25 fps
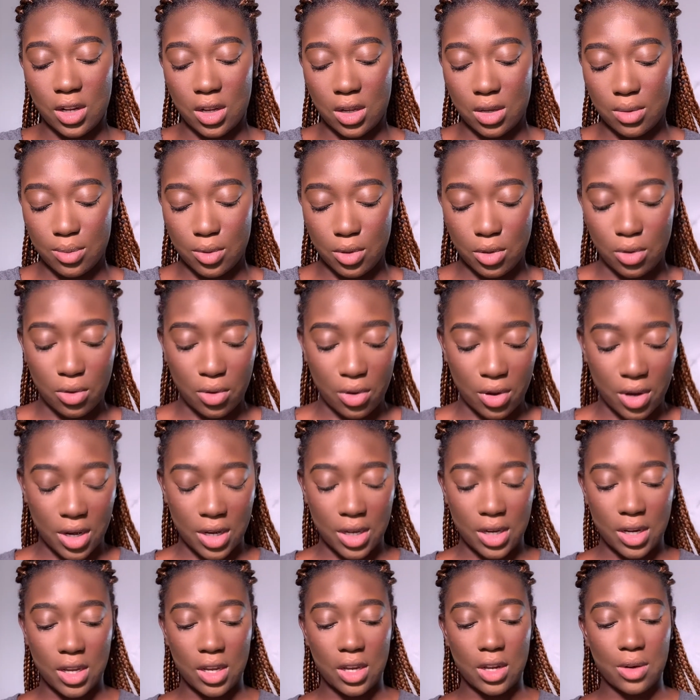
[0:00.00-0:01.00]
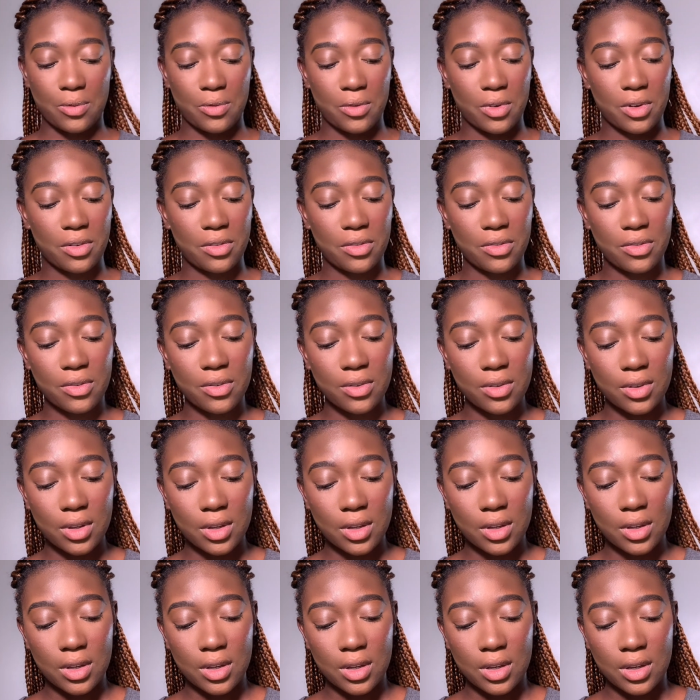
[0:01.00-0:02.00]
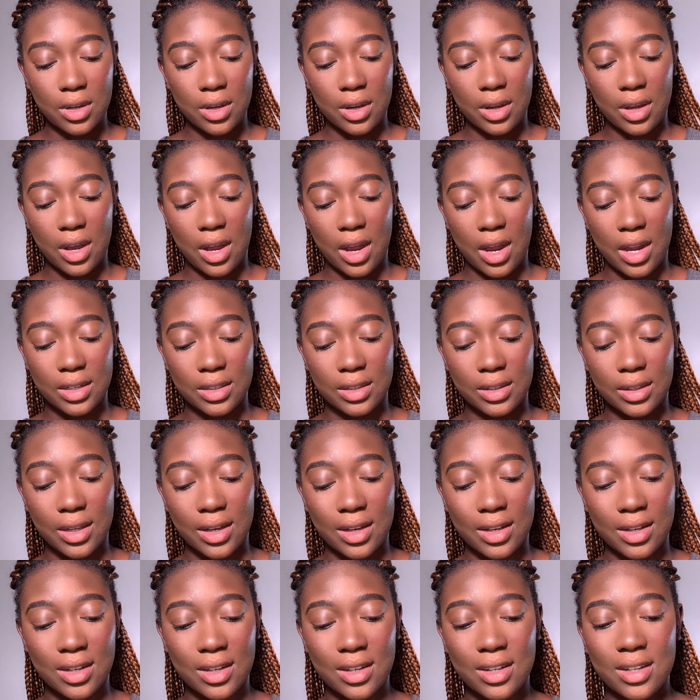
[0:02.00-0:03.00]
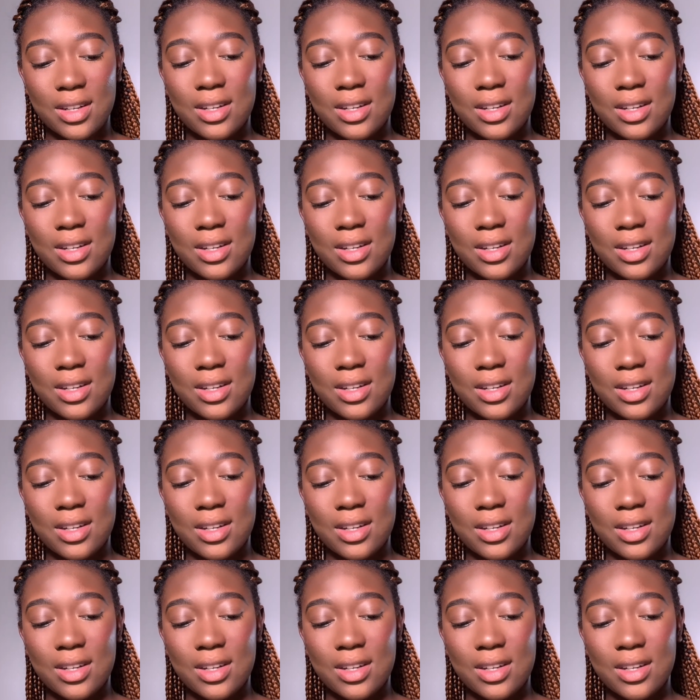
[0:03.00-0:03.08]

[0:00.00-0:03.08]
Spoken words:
I'll be going in with Ada,